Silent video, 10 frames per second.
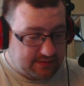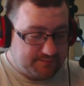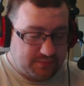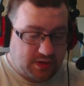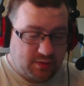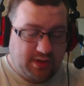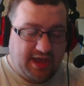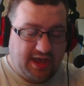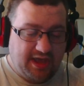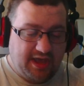We have
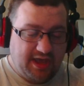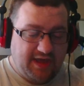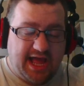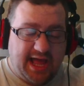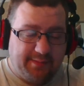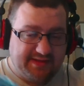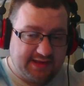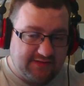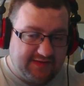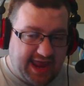4 copies of
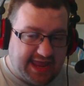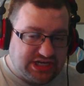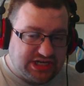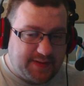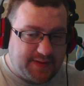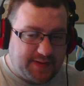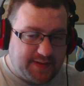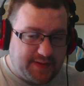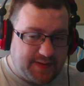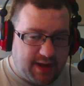Energy Powered
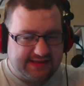Gotenks.